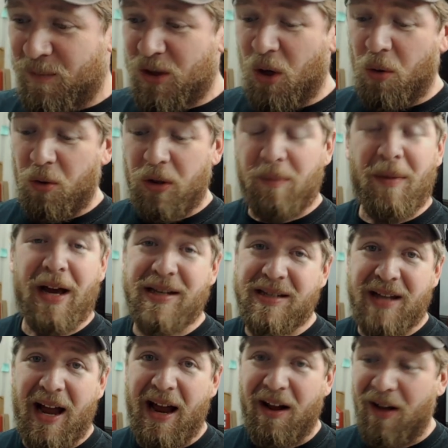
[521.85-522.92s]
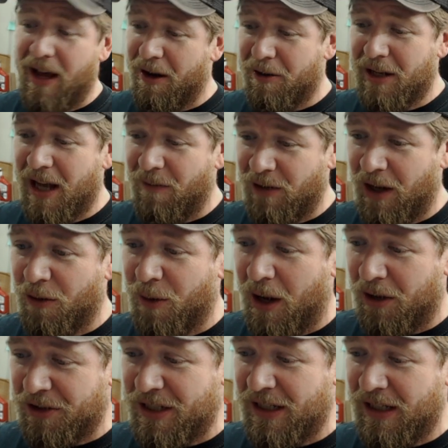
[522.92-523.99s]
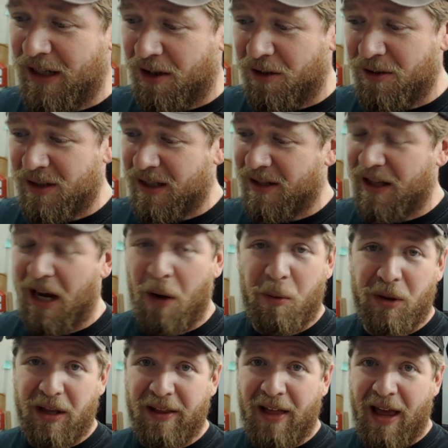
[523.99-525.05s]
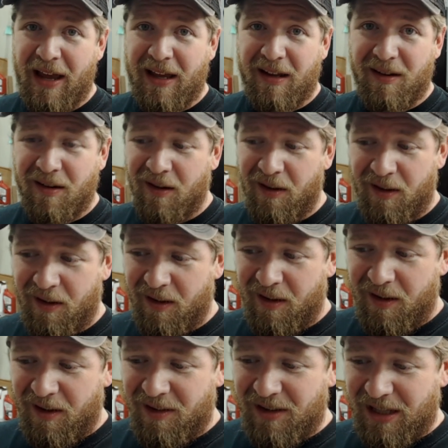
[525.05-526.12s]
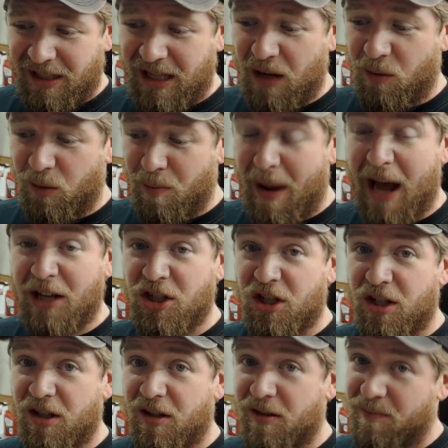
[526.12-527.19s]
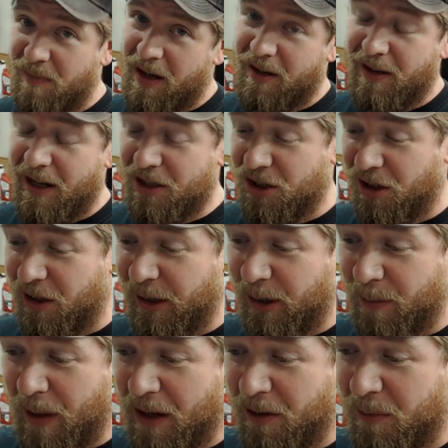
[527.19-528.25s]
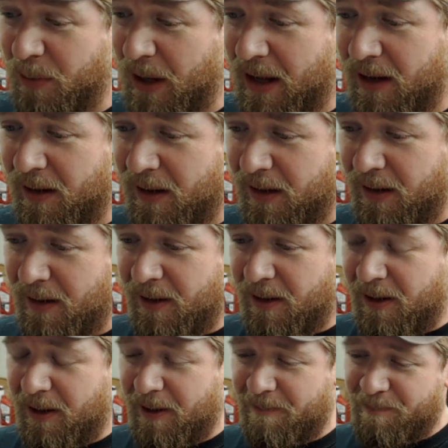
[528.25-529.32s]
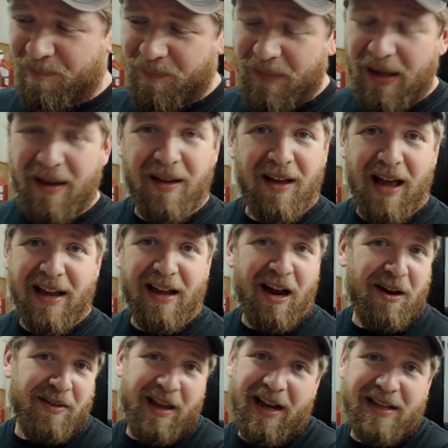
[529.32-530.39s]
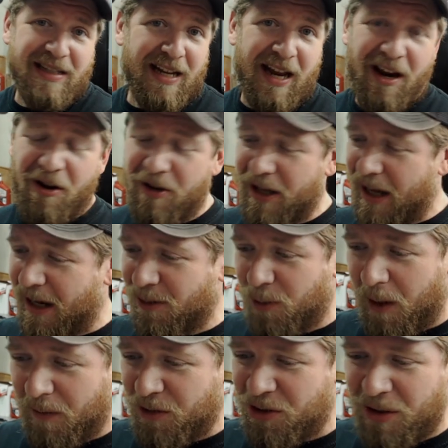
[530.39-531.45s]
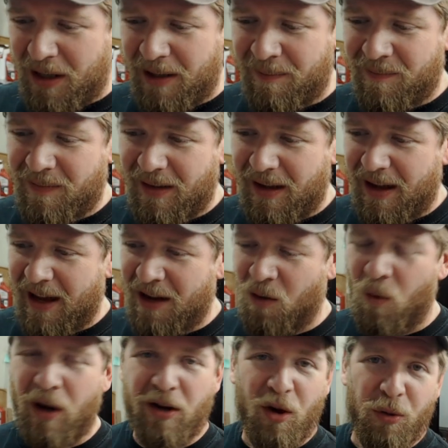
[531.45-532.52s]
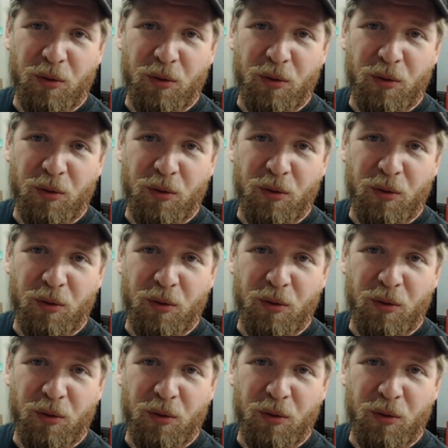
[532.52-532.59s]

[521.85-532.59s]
Totally my style. I already have another L T D acoustic that I really like, and this thing would match my collection a little better. But, I, I, like I said, I already got a twelve-string. I don't want to